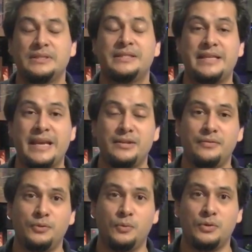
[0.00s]
it's the end
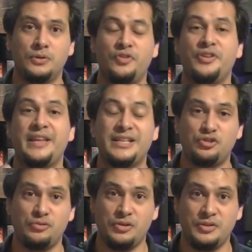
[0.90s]
of the world, an
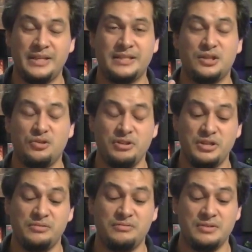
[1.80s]
asteroid is going
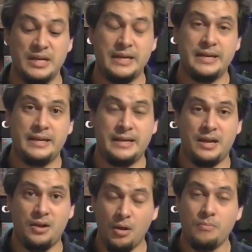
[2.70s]
to
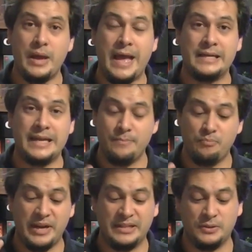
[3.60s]
come and
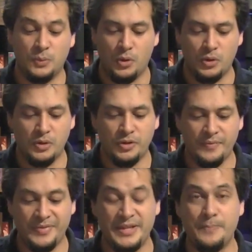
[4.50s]
impact the world.
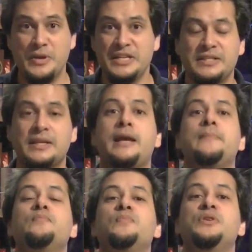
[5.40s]
In the
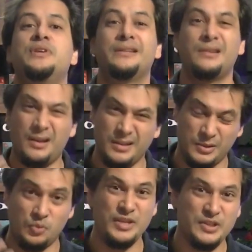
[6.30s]
meantime, you can
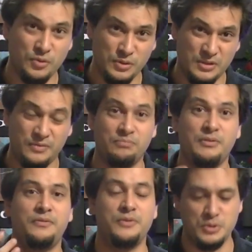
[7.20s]
ask resources from the
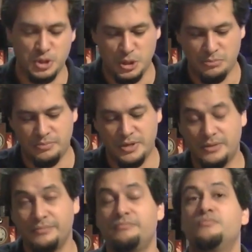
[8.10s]
future,
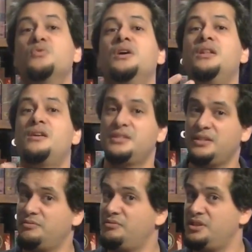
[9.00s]
but while
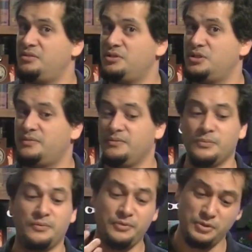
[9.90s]
asking resources from
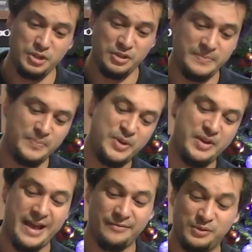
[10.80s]
the future, you
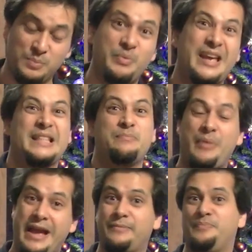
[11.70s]
have to pay
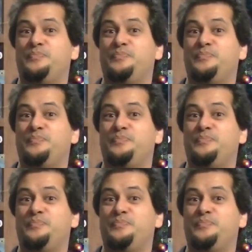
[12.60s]
back